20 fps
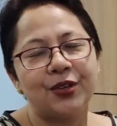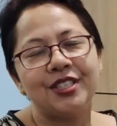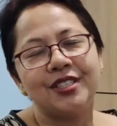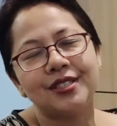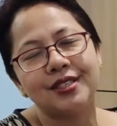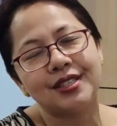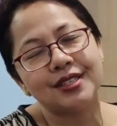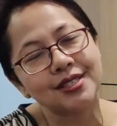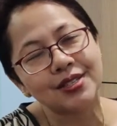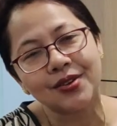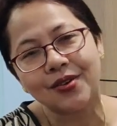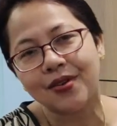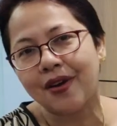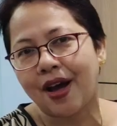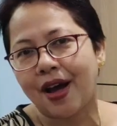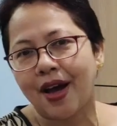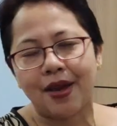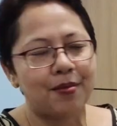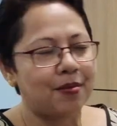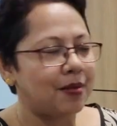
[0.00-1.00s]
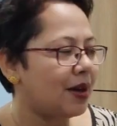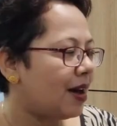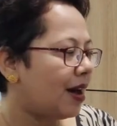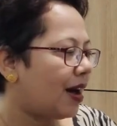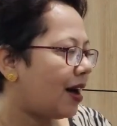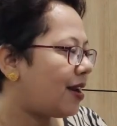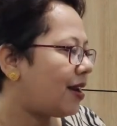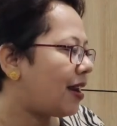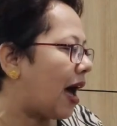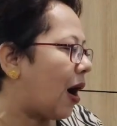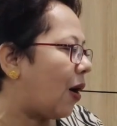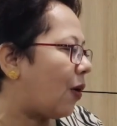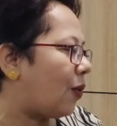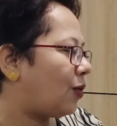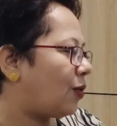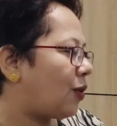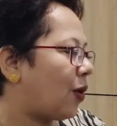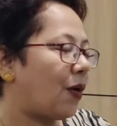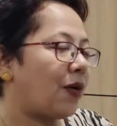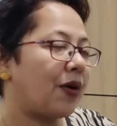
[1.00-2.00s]
which describe a
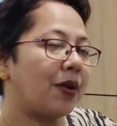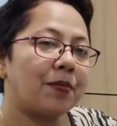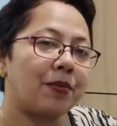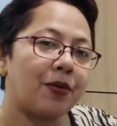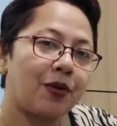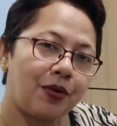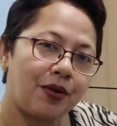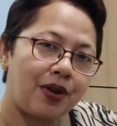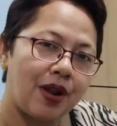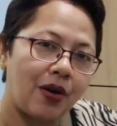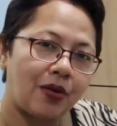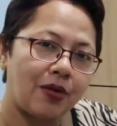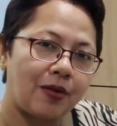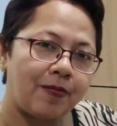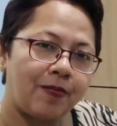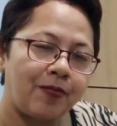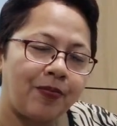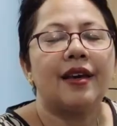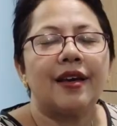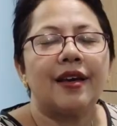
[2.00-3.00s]
noun or a pronoun.